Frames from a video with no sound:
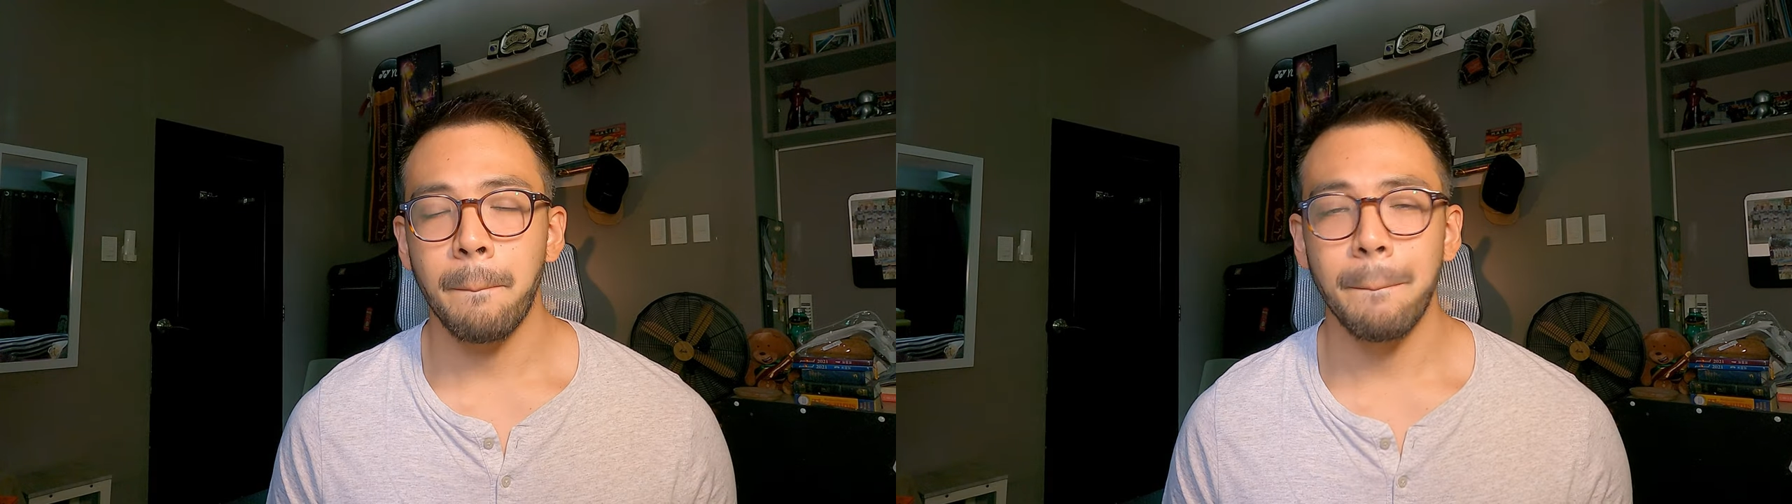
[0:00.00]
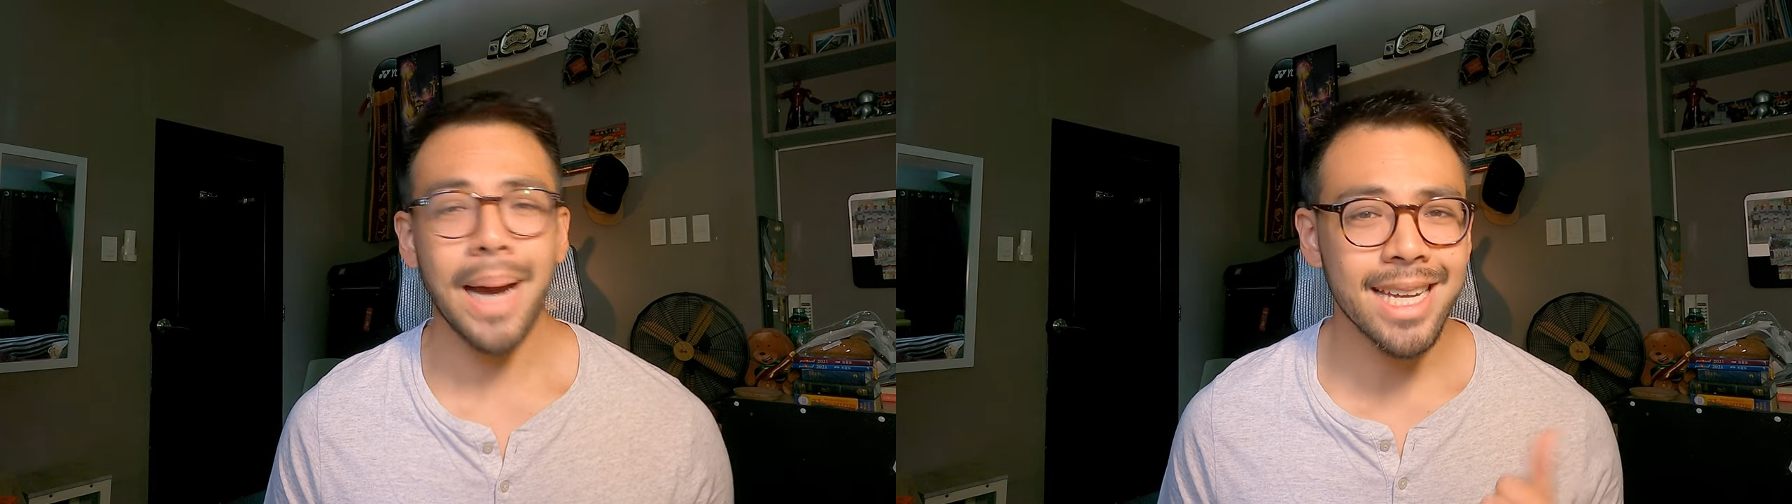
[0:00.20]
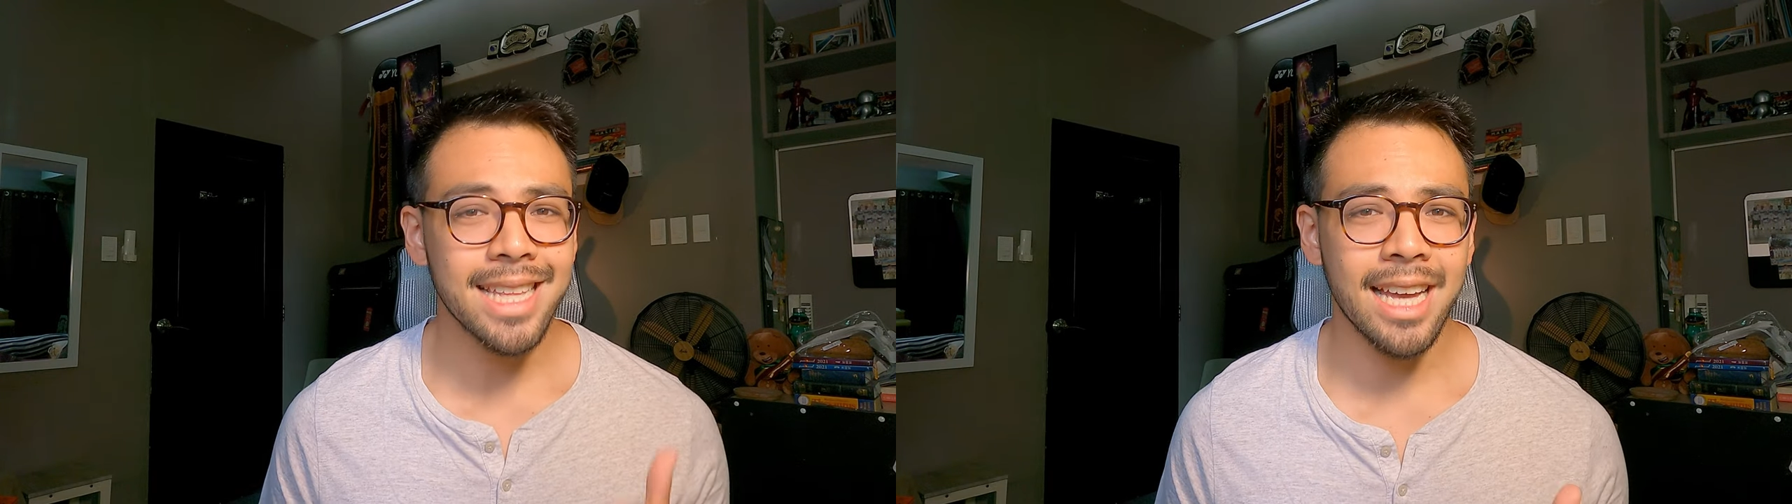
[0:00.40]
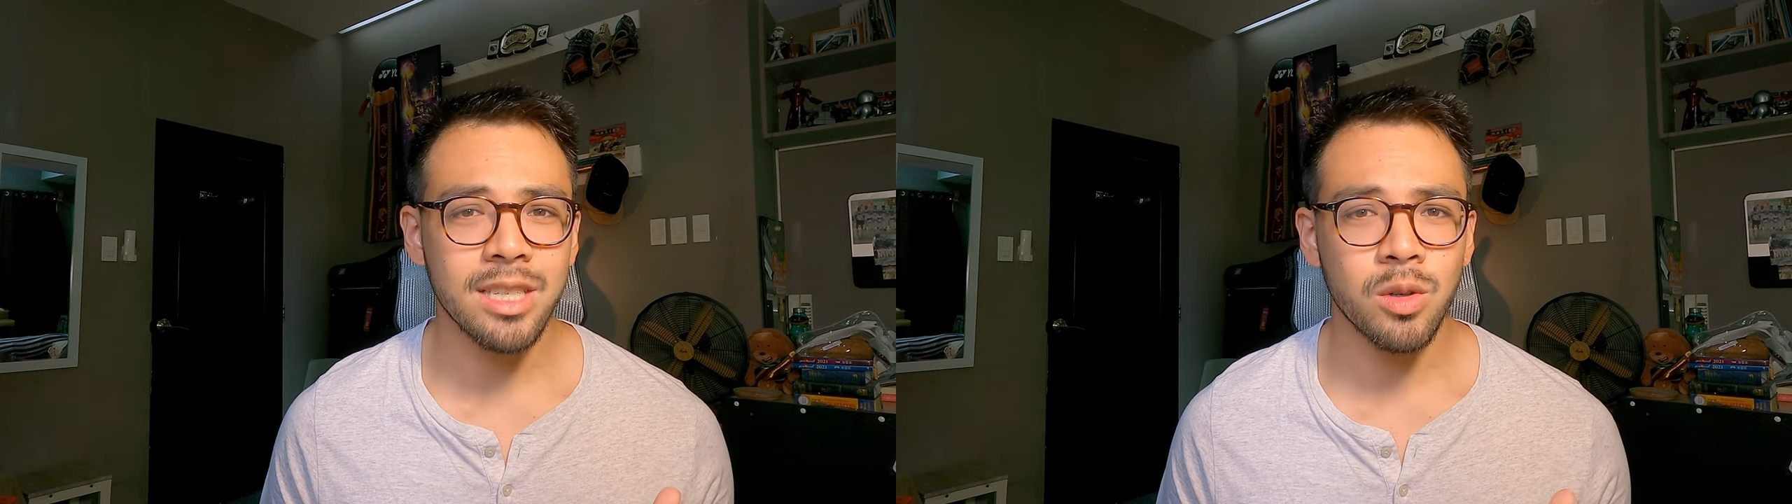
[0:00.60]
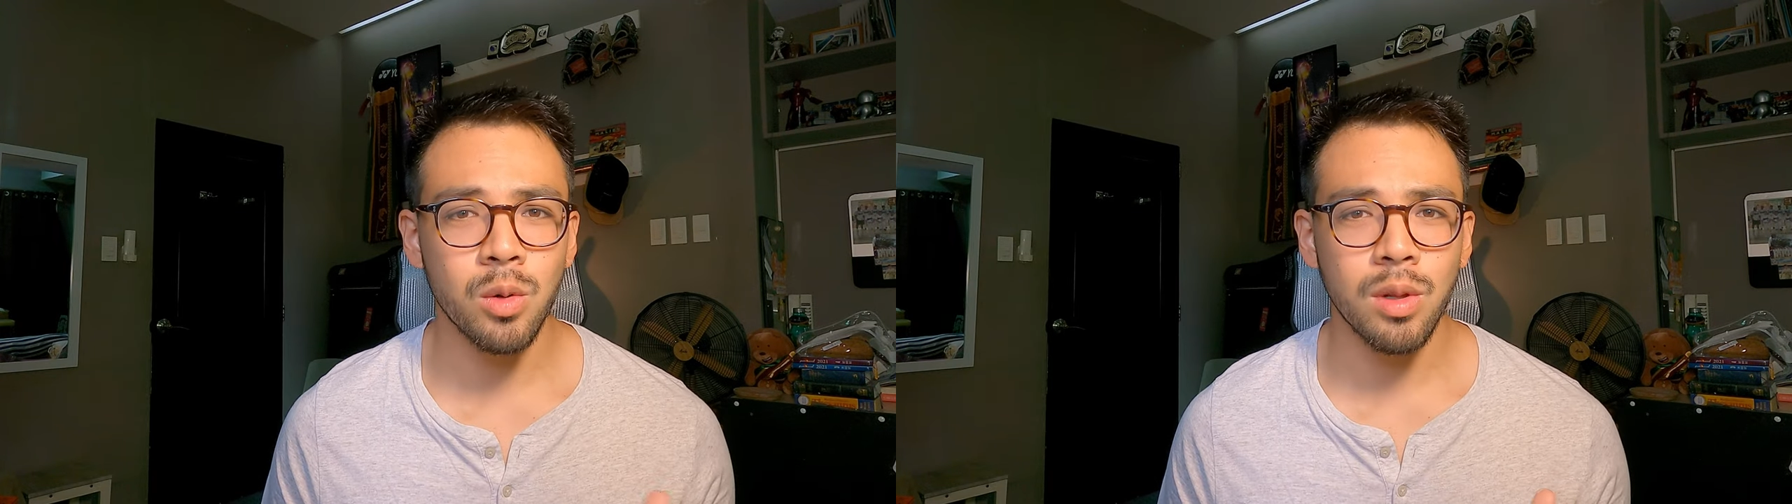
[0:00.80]
Back in high
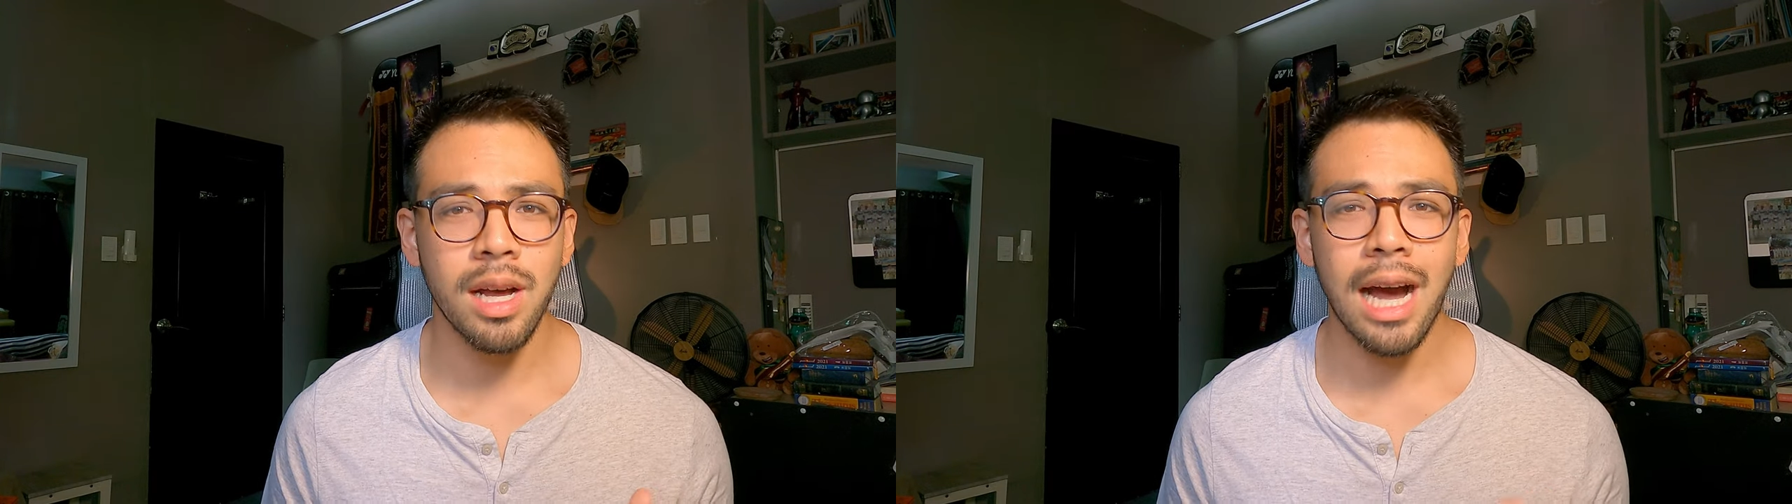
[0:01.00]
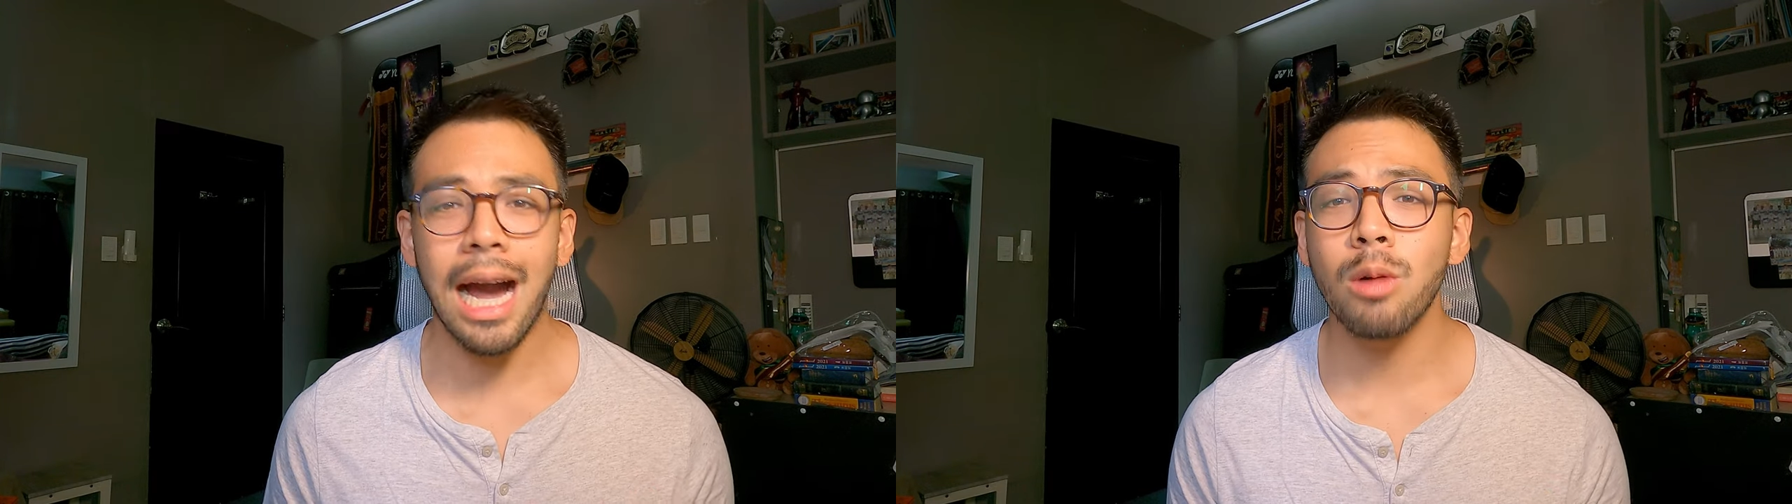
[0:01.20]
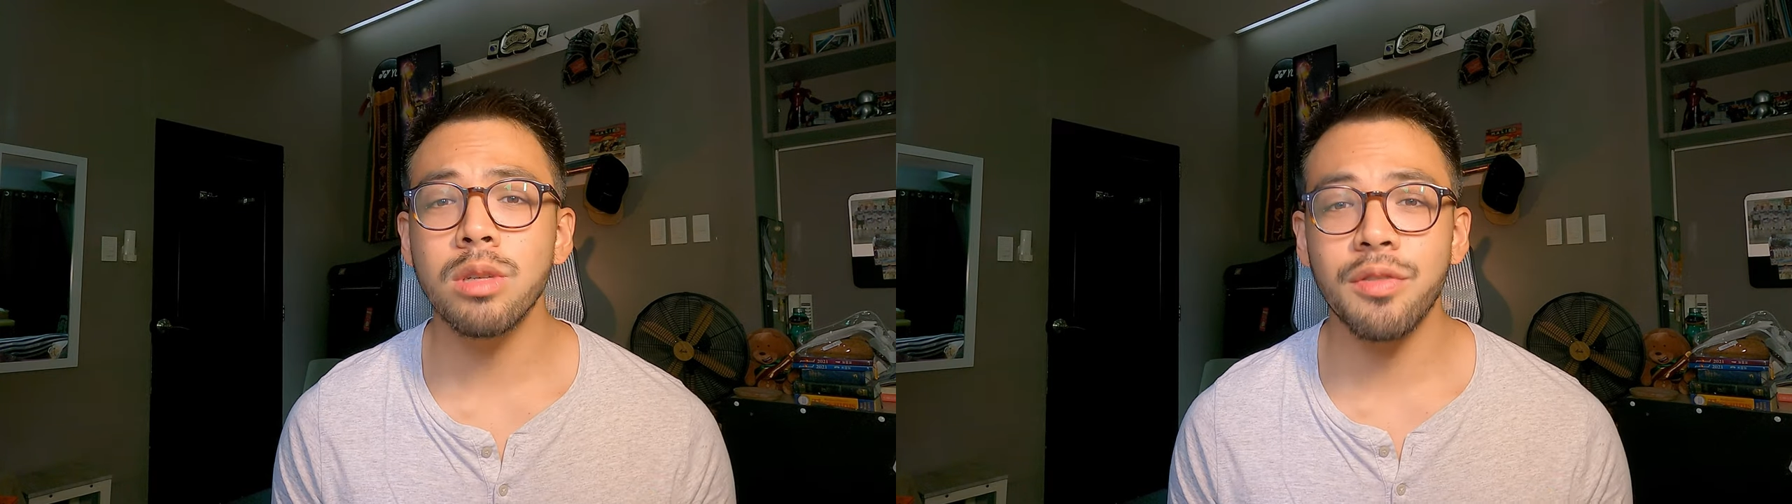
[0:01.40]
school, I was